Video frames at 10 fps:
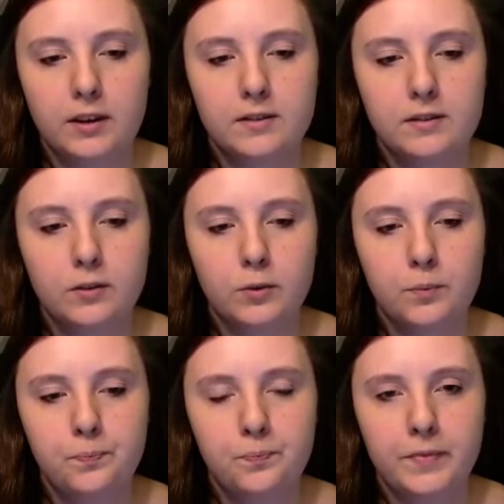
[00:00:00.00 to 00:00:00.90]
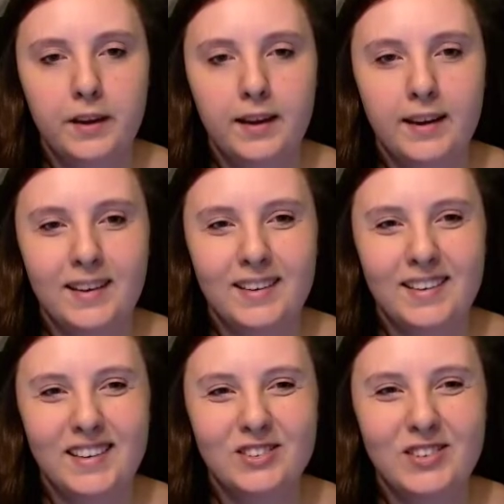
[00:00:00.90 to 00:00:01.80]
So
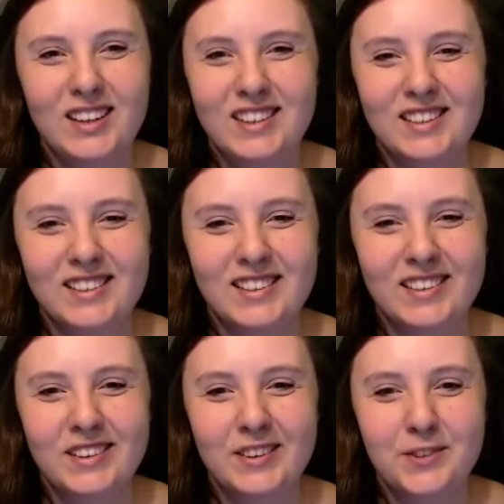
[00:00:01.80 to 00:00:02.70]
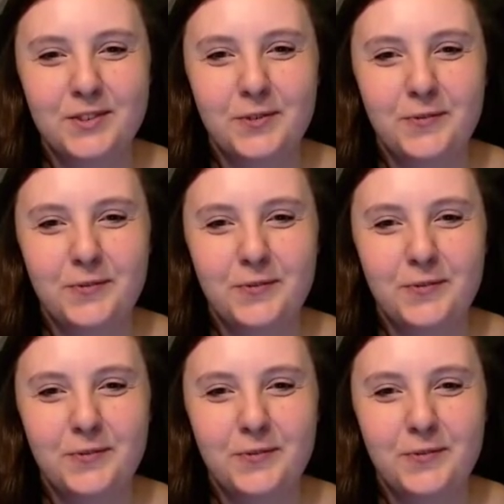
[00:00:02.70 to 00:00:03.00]
he's really just starting off.